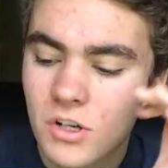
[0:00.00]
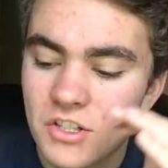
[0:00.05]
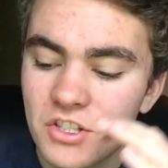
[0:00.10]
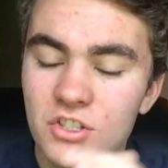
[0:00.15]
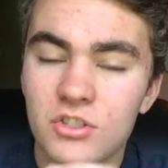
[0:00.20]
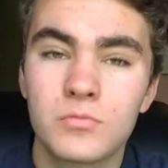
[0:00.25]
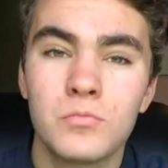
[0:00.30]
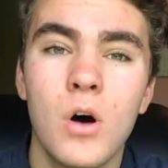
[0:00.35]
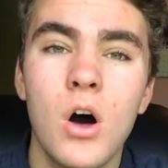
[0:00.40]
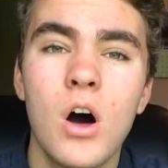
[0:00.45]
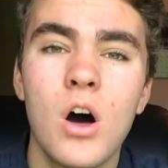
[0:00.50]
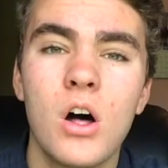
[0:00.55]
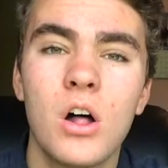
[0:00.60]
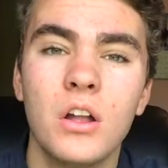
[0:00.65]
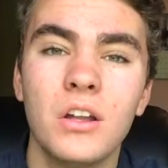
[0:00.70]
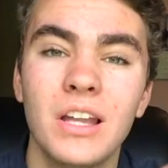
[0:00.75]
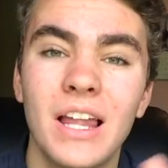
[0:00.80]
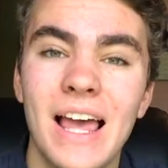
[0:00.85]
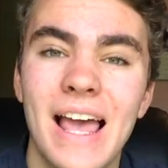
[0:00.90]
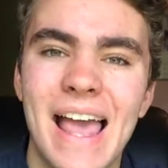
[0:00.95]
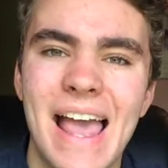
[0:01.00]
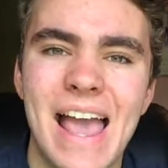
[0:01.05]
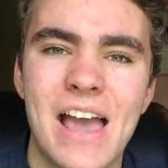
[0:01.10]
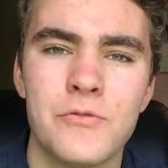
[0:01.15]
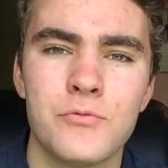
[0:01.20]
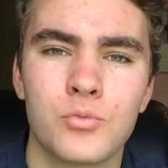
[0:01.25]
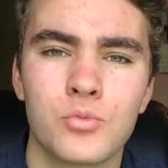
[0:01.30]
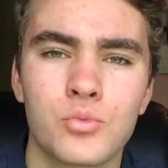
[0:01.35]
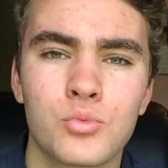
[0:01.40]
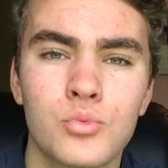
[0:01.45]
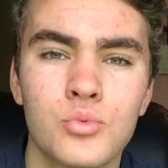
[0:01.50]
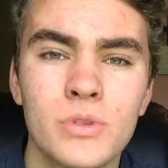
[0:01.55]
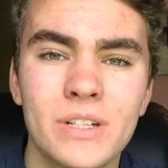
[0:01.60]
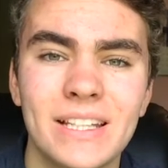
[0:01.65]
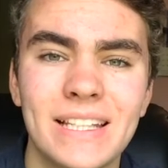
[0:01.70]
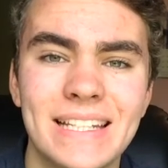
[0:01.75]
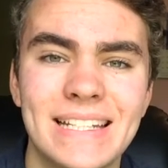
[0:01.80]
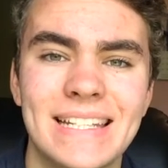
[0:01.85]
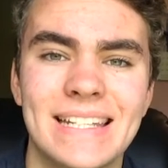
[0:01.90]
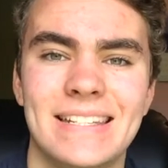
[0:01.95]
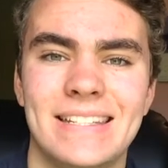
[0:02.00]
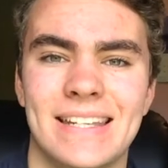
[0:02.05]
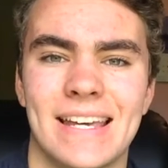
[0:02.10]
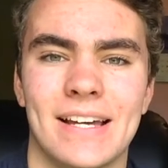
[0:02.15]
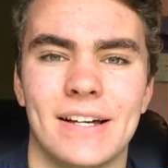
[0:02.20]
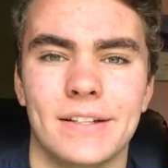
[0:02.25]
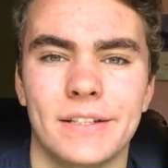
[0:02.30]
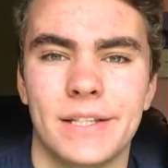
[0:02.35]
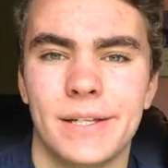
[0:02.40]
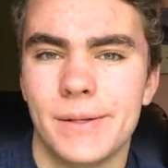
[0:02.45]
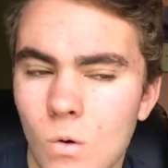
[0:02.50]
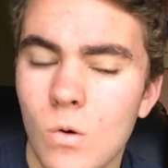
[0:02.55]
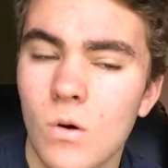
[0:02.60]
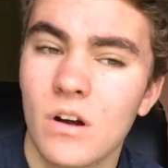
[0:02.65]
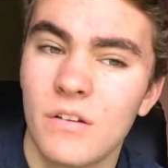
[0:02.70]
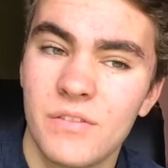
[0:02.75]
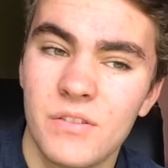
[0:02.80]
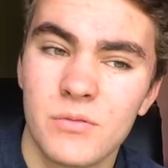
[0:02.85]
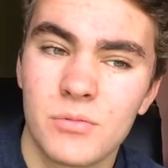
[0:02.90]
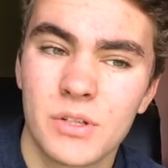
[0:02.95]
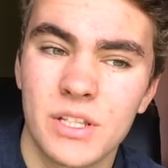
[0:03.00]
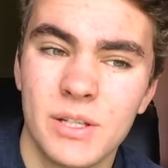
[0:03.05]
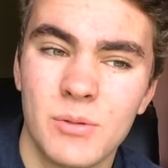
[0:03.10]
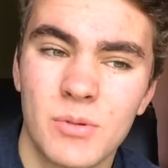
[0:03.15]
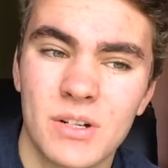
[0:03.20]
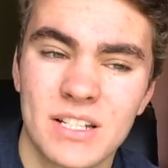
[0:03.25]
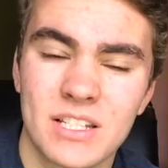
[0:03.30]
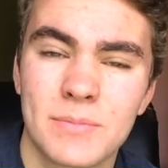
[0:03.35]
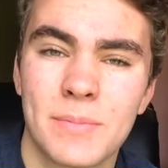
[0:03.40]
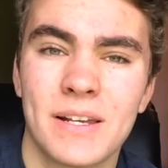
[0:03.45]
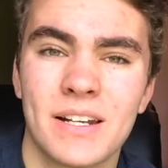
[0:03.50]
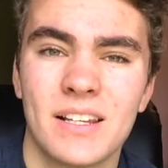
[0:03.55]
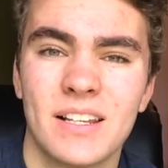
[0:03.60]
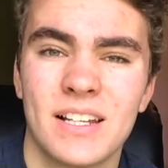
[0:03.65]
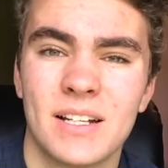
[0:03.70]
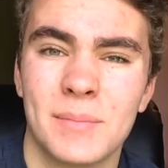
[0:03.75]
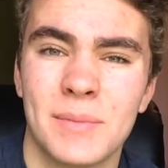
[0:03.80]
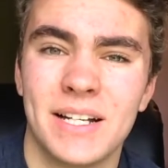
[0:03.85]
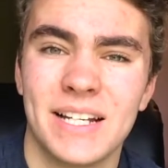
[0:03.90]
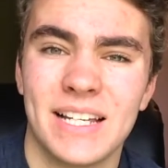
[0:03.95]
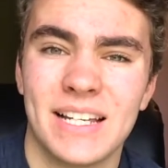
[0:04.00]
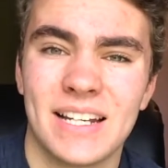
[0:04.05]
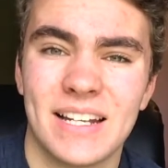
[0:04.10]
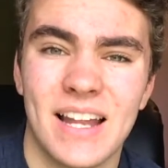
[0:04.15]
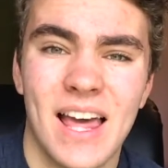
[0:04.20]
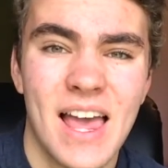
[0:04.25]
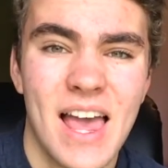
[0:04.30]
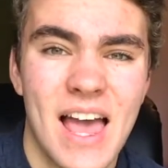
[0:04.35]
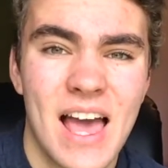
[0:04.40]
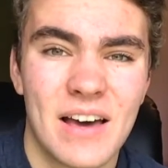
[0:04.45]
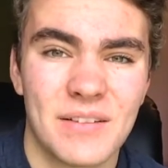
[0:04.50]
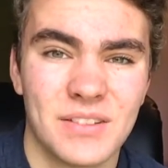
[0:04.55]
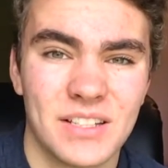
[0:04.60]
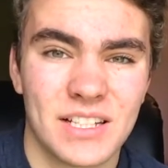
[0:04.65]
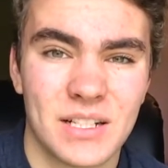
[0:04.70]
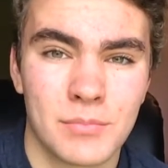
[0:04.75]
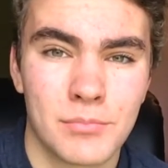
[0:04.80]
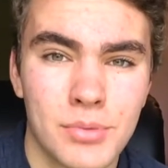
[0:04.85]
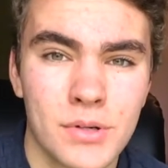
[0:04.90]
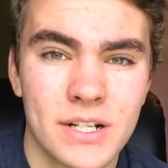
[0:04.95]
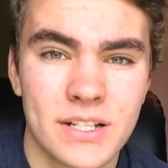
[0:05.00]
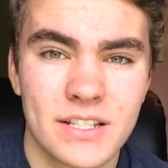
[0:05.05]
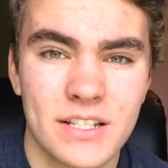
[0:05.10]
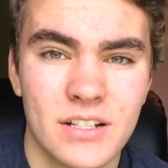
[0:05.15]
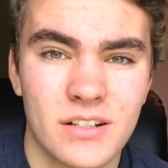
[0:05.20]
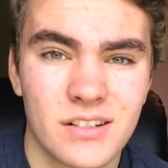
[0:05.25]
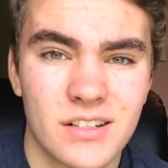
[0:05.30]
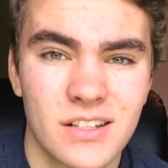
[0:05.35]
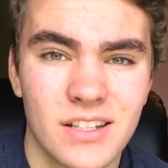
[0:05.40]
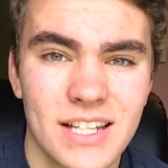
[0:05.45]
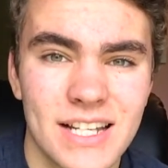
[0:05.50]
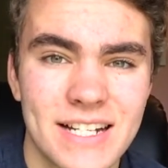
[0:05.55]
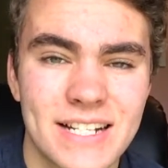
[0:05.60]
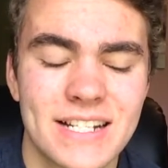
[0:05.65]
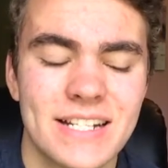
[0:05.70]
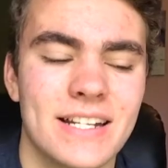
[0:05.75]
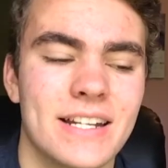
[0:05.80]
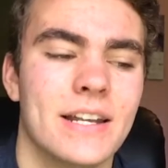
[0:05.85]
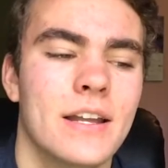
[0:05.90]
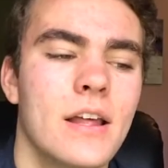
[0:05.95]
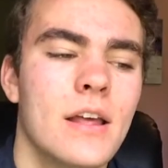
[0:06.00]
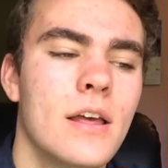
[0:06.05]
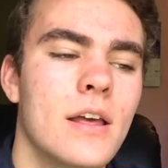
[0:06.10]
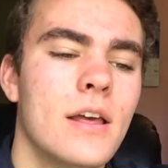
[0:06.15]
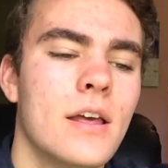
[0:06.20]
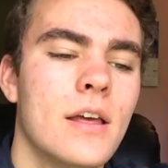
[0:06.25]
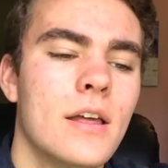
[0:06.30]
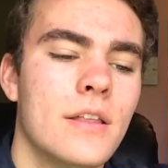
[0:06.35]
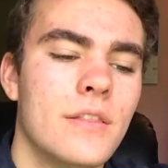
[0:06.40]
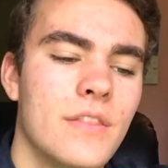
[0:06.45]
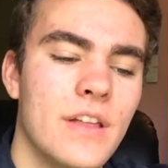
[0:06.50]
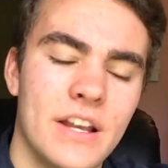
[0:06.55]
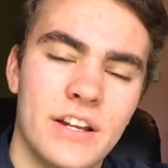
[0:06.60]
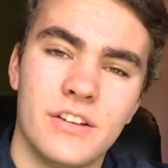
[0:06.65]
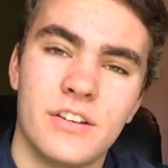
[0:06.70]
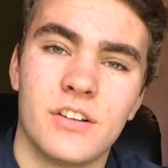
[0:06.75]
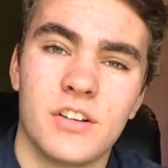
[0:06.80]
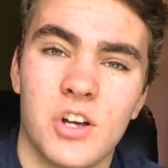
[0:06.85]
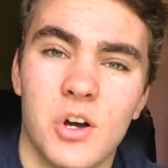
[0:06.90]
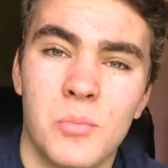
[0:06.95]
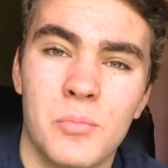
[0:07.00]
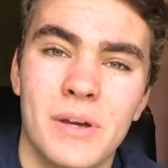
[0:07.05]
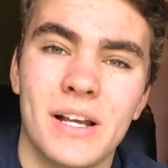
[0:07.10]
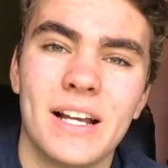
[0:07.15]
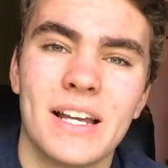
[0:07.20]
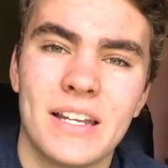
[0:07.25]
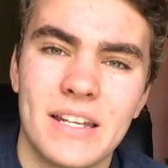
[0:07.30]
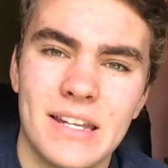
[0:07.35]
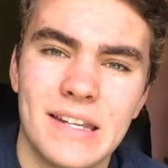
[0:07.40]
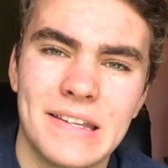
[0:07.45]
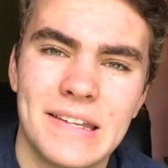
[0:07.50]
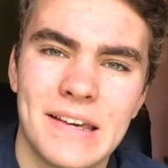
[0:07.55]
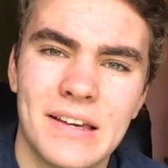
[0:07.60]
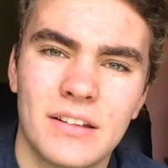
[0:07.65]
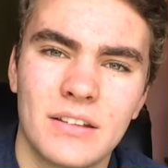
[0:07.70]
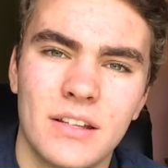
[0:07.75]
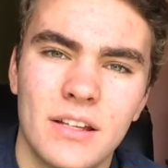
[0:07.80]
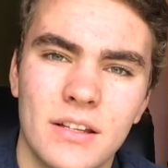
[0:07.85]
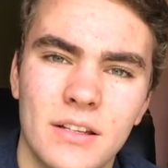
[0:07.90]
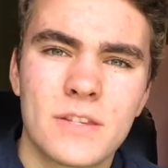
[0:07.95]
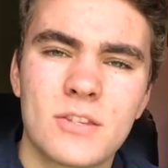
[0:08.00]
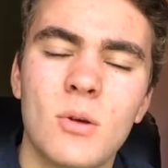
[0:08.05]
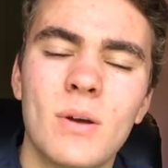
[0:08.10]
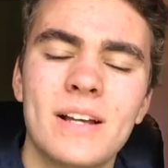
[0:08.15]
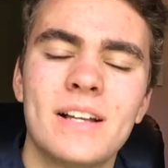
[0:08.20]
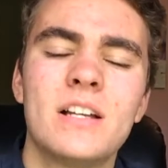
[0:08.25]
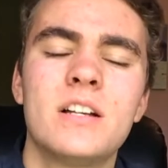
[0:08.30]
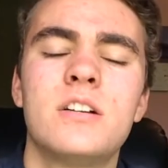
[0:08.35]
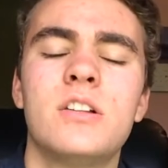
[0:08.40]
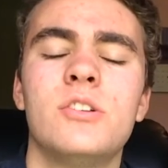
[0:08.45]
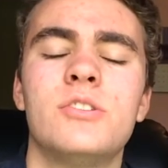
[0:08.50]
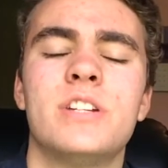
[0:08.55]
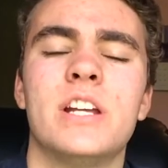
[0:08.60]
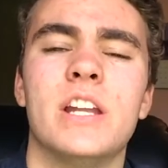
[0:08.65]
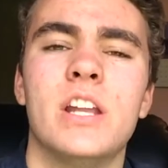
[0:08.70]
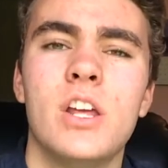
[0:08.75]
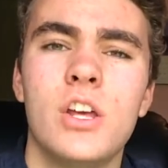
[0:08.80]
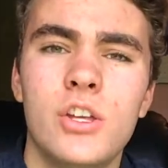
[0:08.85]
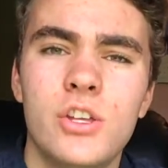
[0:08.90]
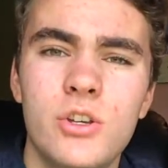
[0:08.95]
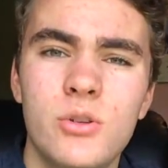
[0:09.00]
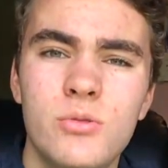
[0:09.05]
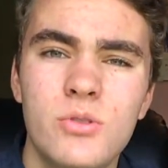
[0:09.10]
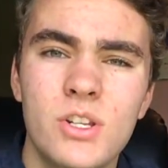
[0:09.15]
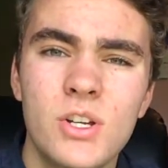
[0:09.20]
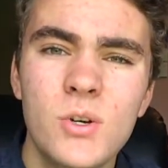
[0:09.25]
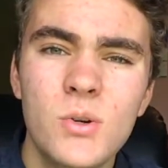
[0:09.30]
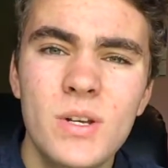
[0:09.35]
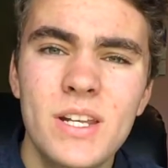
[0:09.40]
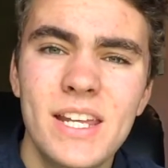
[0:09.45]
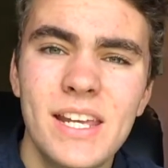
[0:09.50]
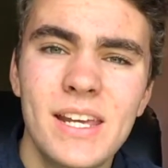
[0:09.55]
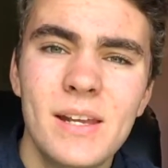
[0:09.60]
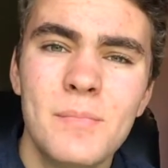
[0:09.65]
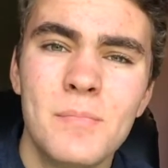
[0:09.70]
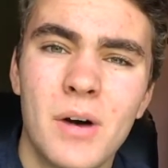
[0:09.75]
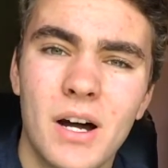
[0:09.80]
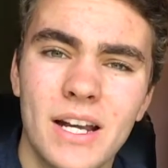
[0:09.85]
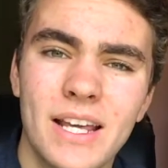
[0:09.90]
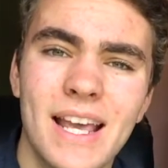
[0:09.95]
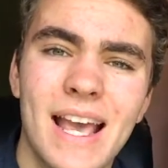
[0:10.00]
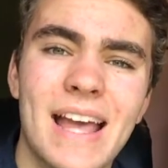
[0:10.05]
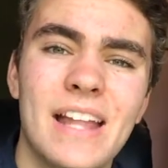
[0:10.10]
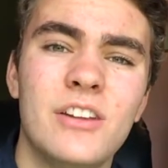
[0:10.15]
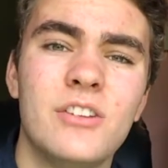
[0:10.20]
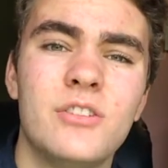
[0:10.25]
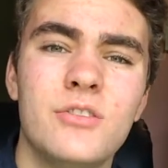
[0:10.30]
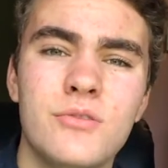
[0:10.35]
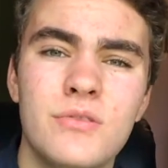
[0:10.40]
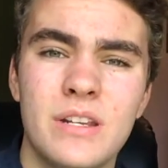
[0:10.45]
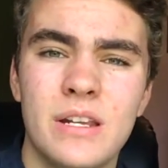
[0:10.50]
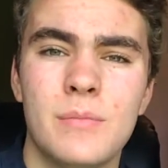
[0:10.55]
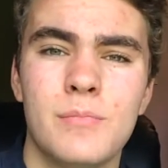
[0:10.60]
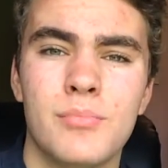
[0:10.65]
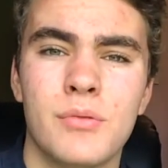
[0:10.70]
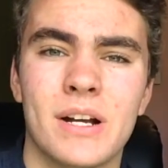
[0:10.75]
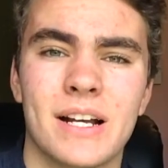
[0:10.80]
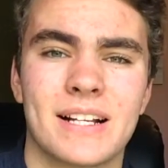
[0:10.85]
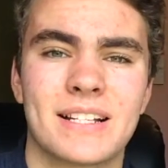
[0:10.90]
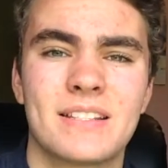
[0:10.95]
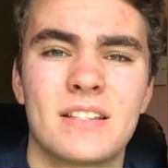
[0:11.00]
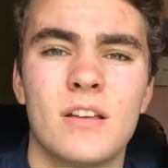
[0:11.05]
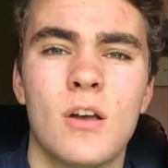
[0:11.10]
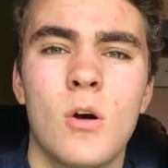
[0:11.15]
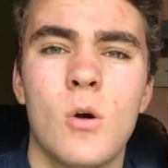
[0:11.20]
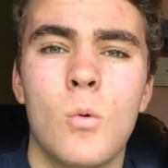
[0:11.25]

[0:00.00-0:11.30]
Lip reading: small and really detailed. Or if you really want to spend a lot of money and have a lot of bricks in your collection, then you can go big and detailed. So in conclusion, you do need money and you do need bricks.